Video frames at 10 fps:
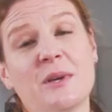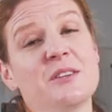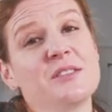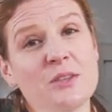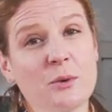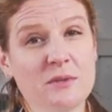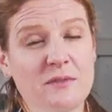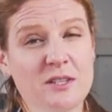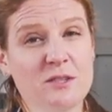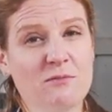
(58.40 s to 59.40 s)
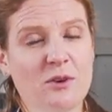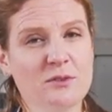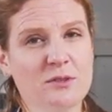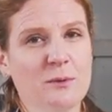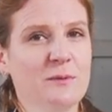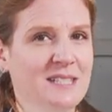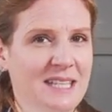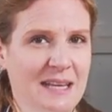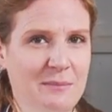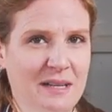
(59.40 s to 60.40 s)
we're going to salt the fish in rock salt for
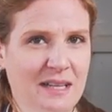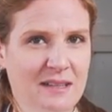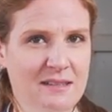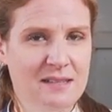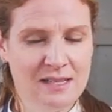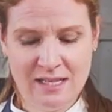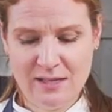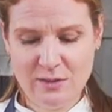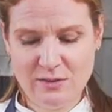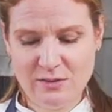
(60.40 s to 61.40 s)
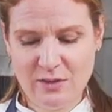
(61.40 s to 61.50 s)
10 minutes. This